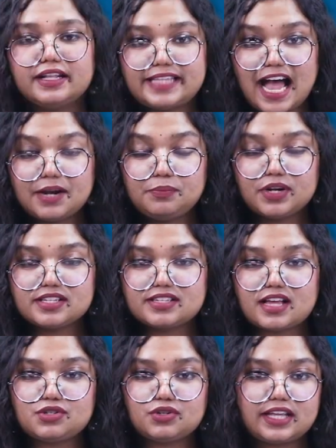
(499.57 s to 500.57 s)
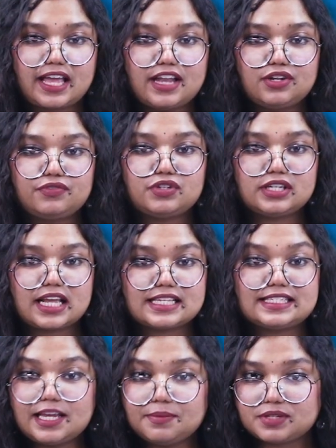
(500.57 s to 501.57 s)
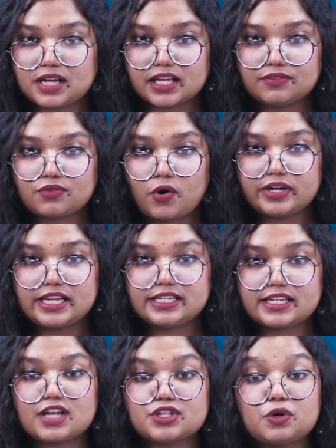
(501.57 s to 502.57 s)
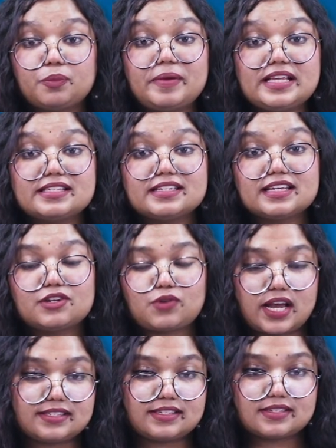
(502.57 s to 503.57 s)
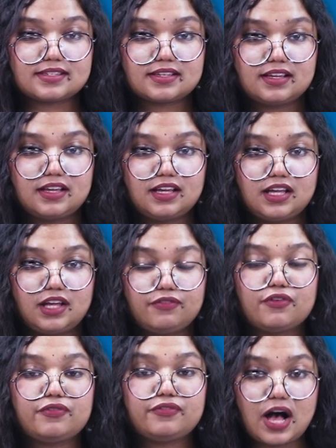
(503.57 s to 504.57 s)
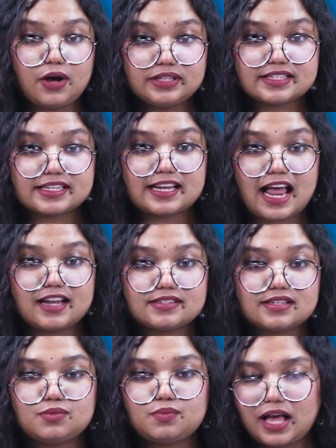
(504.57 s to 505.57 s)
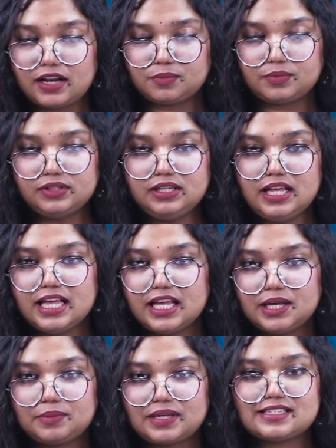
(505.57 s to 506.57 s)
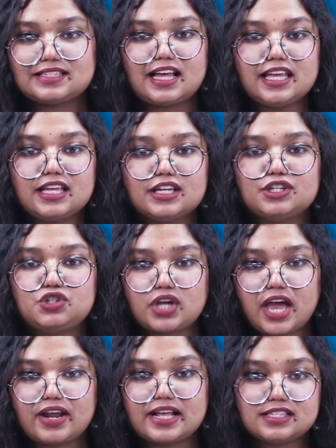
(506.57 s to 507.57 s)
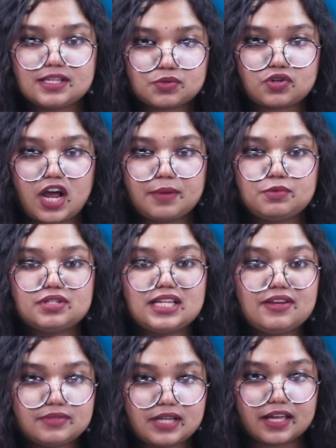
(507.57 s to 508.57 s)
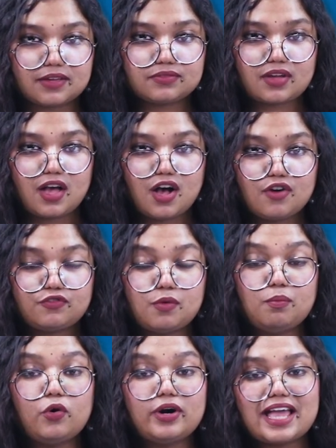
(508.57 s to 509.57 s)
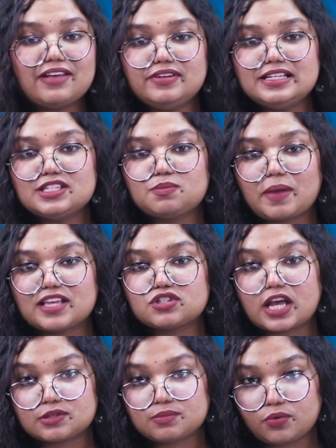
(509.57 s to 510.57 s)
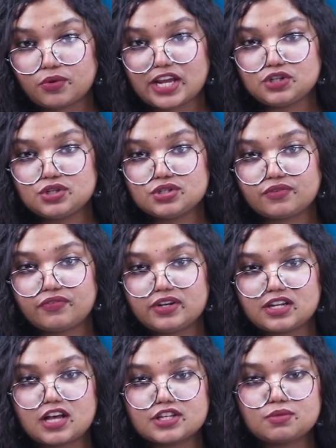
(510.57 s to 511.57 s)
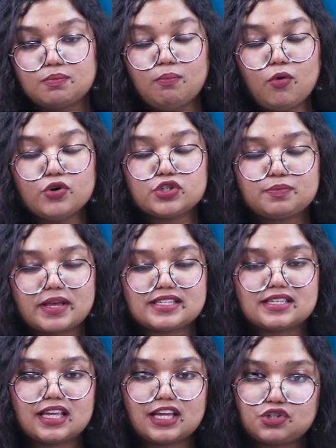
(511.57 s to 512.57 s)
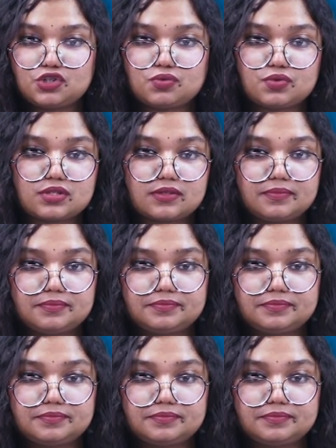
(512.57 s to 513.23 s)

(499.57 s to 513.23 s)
That brings us to the end of today's deep dive on India's obesity crisis. If you found this analysis valuable, please like, share and subscribe to Deep Dive for more evidence-based explorations of India's most pressing issues.